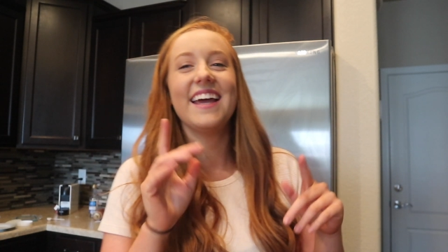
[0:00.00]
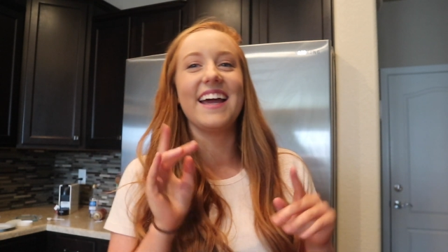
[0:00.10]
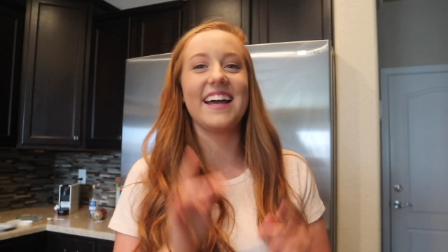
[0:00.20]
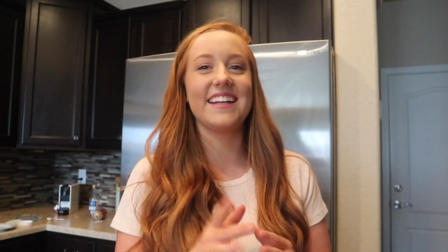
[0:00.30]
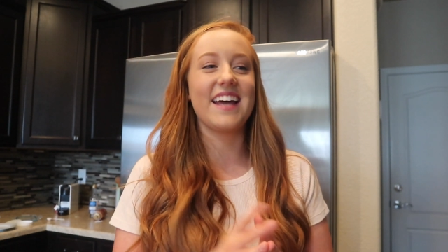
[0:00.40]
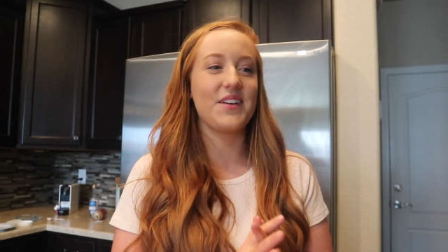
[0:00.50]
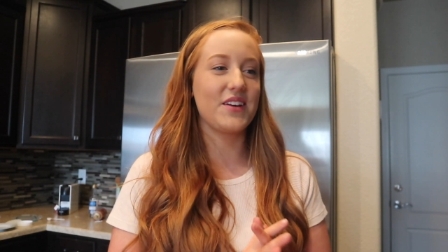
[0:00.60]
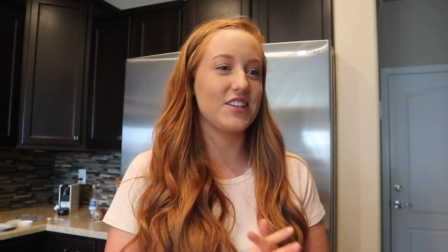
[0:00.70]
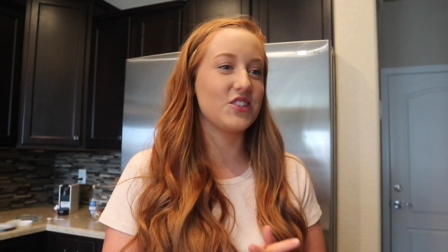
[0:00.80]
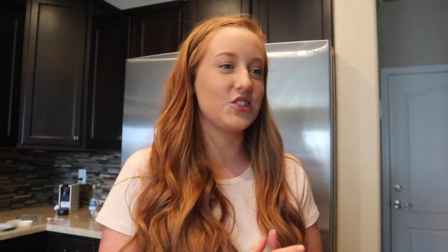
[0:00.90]
And I
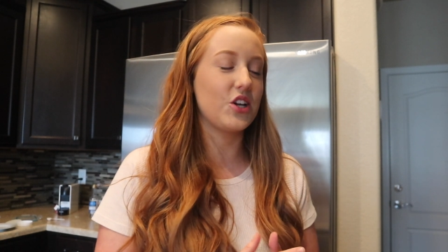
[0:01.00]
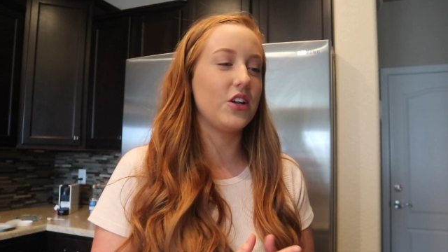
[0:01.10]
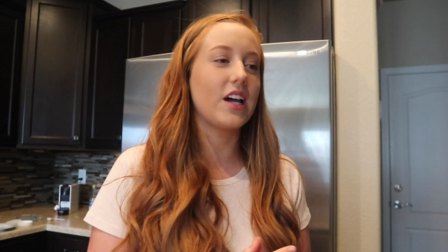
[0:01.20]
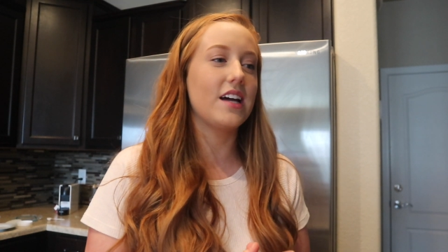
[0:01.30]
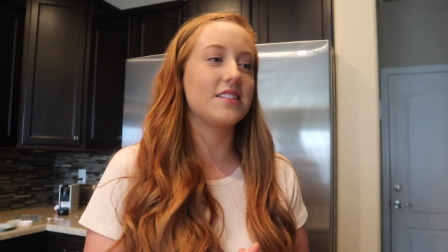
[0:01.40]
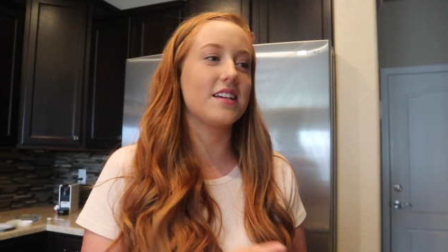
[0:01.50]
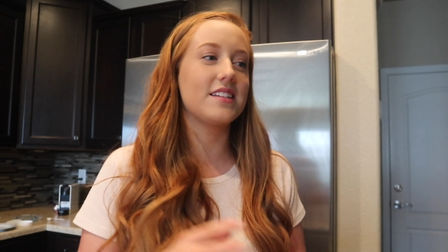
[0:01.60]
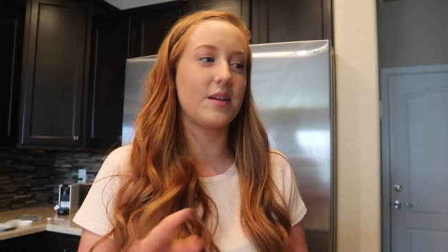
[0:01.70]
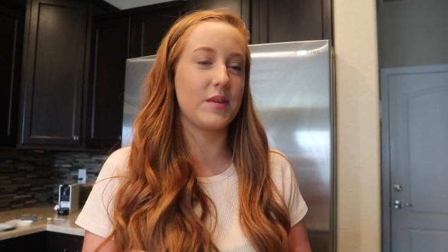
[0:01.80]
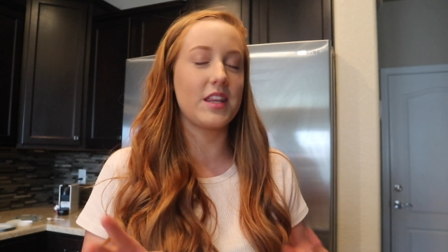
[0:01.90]
wanted to show you
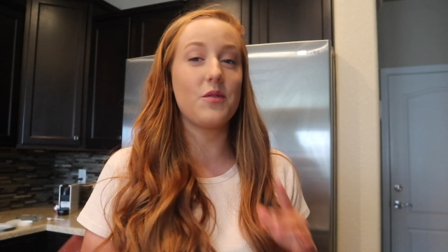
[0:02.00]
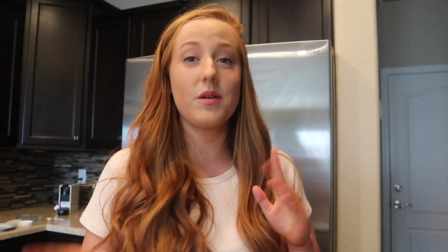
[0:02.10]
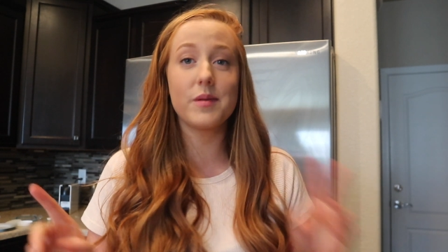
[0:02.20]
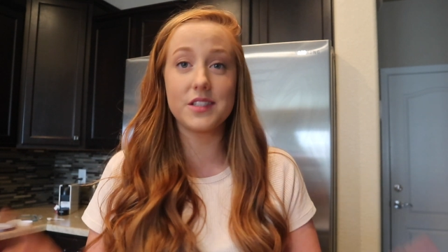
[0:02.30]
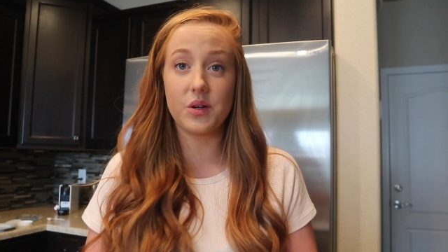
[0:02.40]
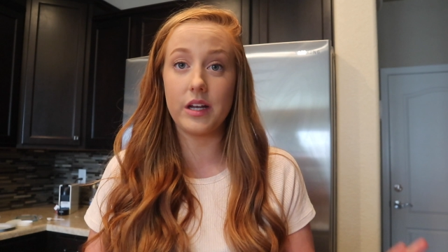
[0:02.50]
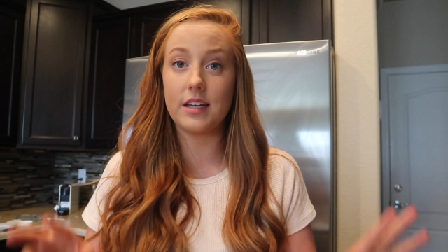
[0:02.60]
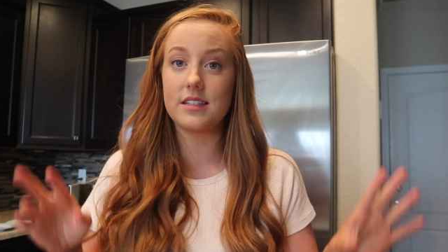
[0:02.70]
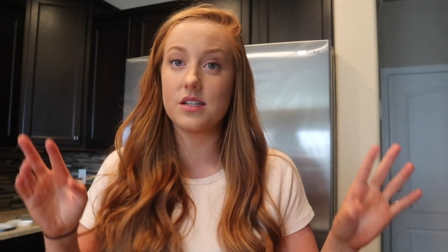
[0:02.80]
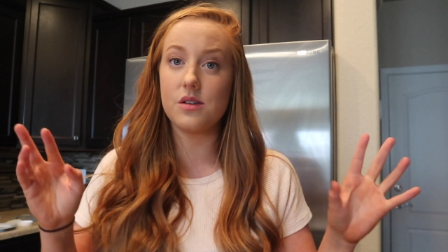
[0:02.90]
guys something that we've been
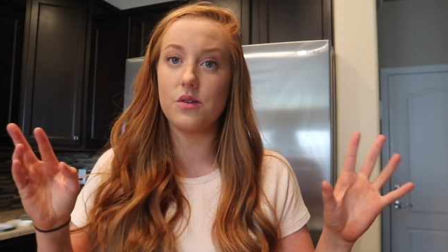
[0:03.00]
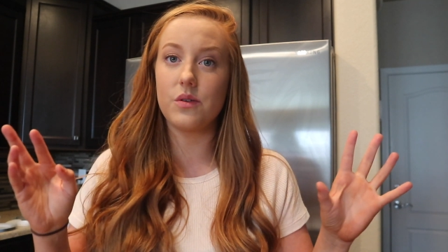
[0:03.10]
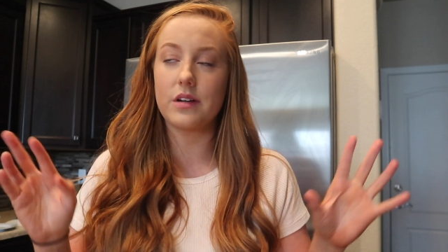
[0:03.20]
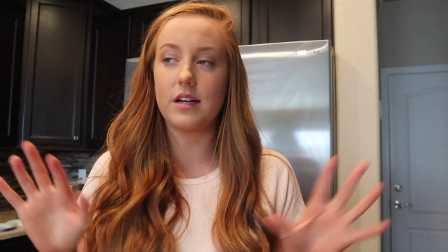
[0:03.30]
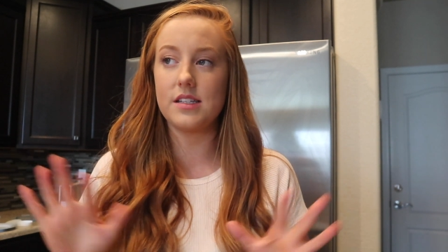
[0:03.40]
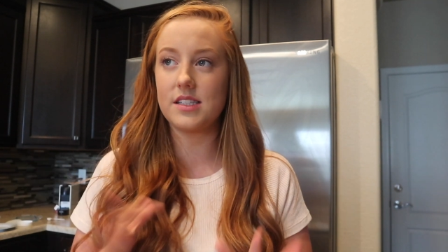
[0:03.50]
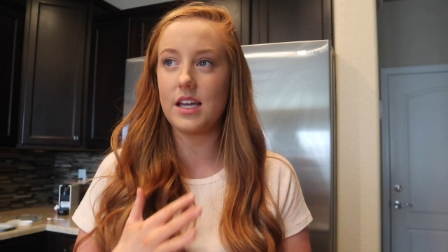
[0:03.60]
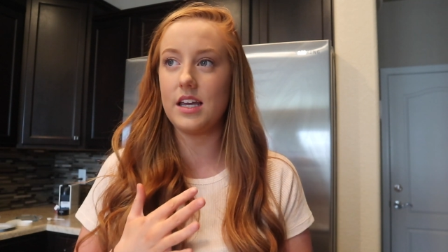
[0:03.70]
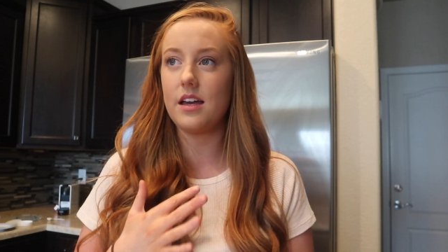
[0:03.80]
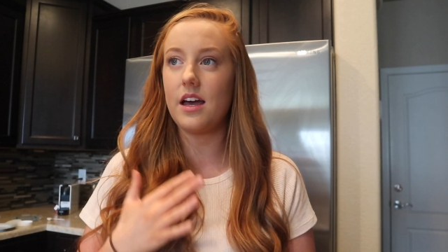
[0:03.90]
doing to kind of
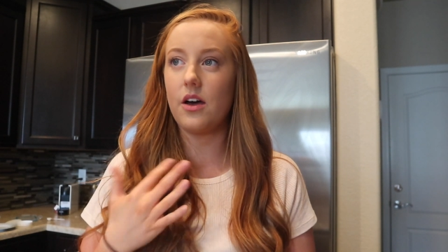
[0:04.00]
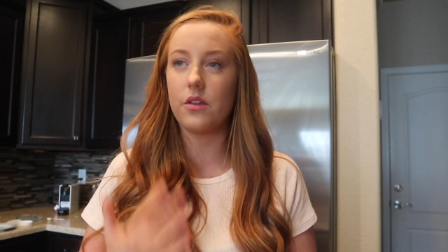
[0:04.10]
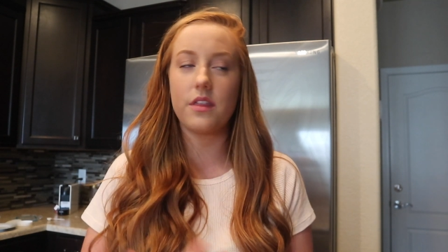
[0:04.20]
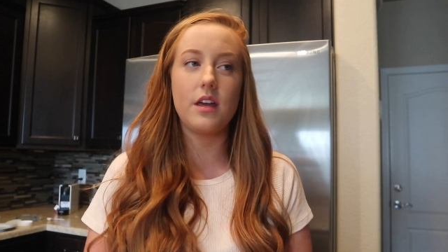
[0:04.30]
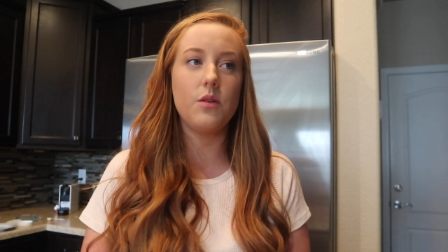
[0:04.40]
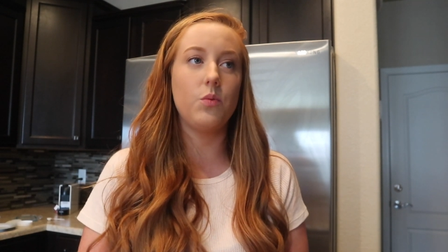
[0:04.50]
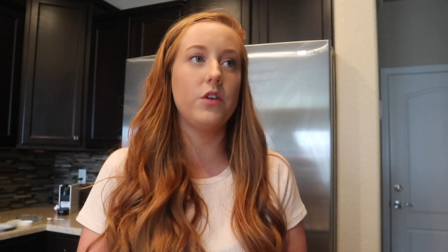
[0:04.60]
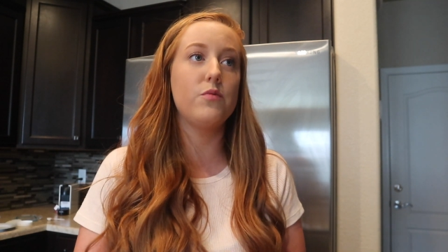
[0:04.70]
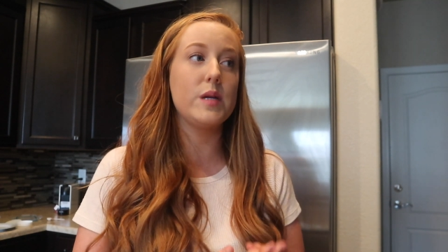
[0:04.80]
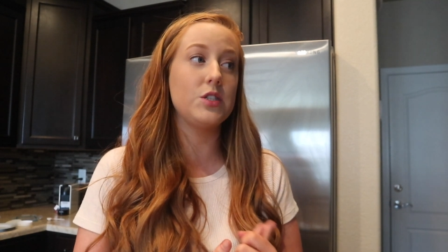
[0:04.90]
stay healthy.
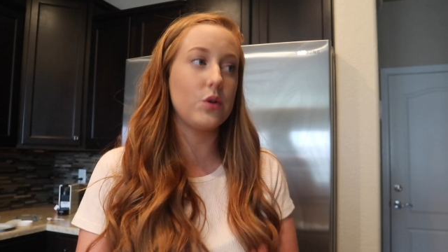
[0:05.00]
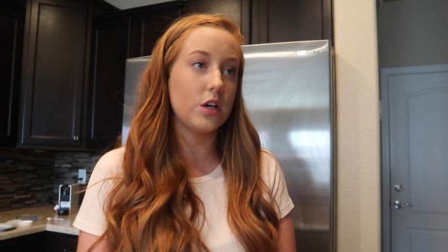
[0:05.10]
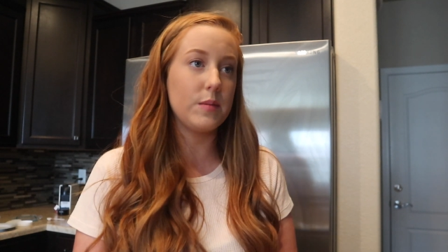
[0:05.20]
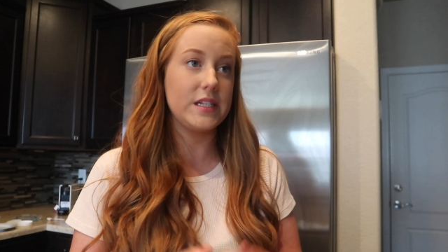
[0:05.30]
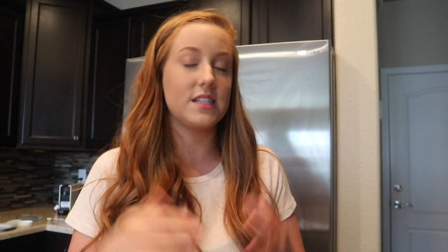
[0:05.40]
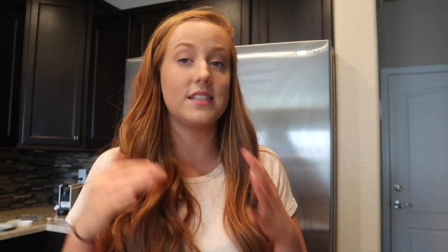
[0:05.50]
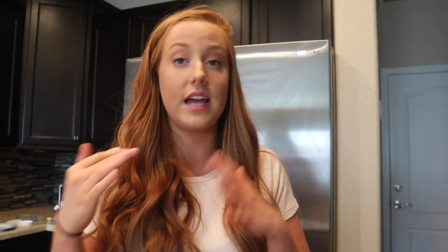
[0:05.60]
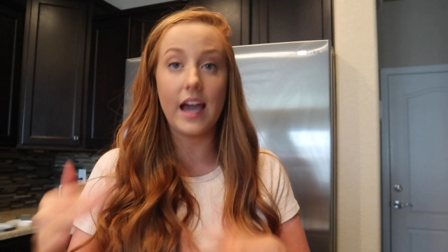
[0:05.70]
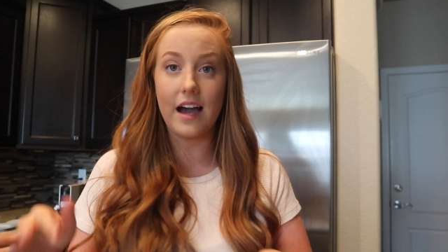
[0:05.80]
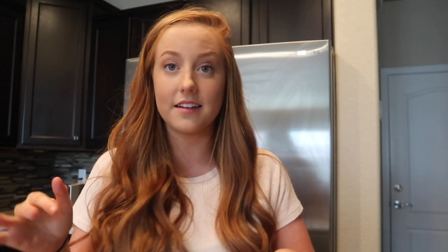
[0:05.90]
We've been doing our best to
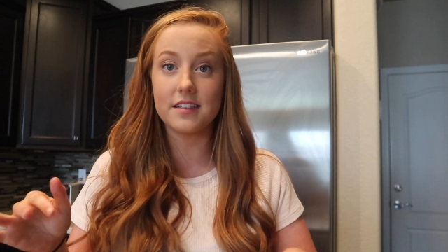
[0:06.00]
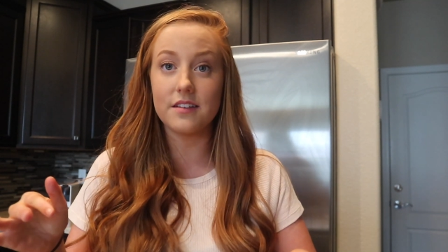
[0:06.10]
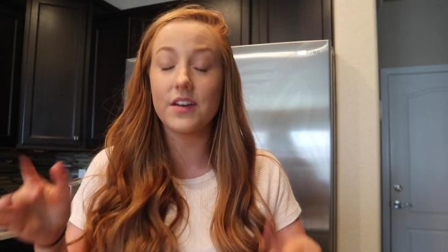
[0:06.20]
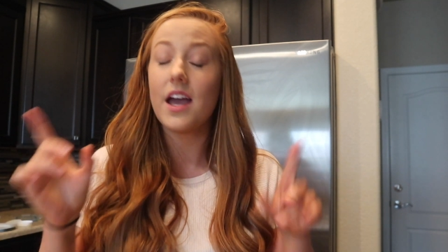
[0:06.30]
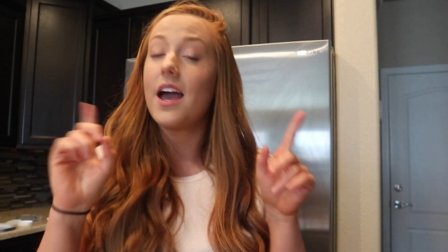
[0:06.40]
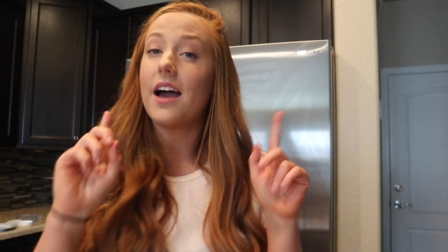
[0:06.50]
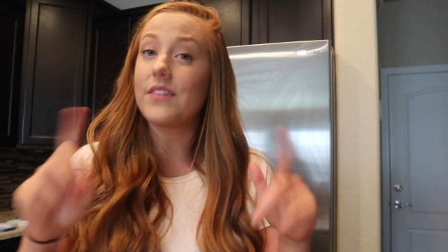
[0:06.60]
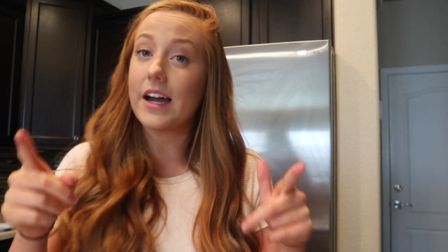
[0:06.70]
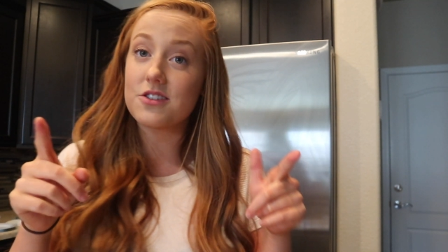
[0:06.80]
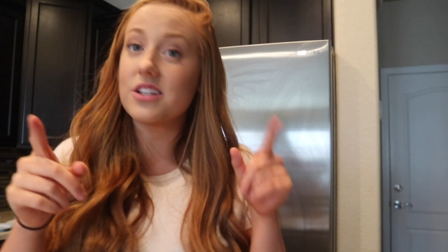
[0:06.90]
stay active. I've
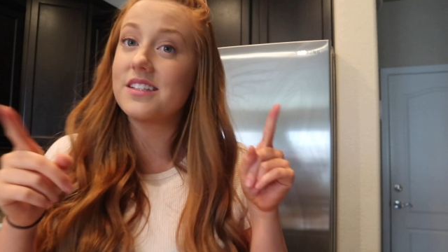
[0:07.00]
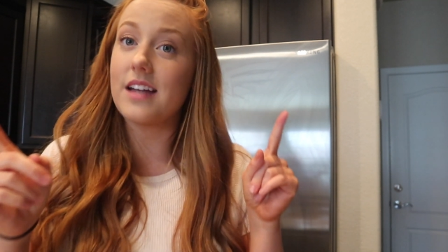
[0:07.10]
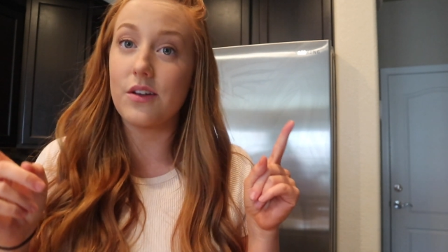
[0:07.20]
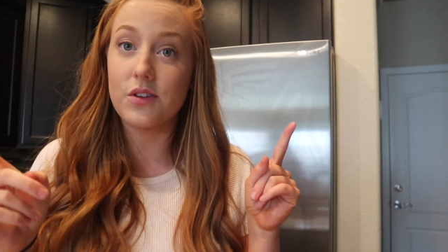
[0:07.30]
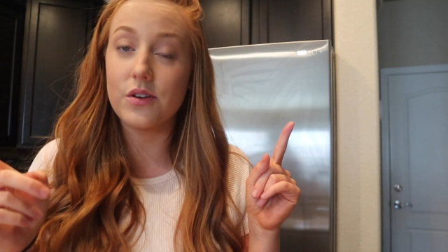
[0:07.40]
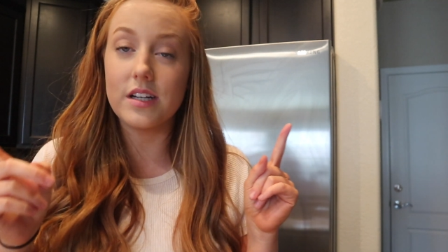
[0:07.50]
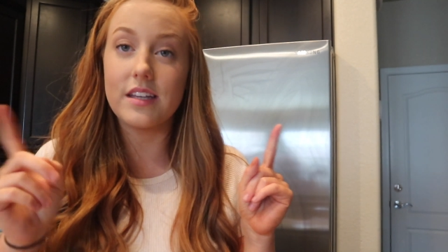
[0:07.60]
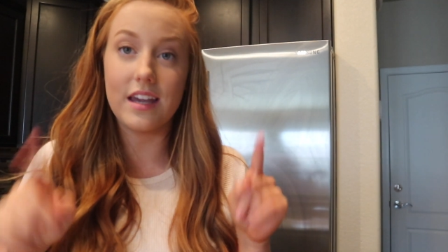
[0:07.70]
actually downloaded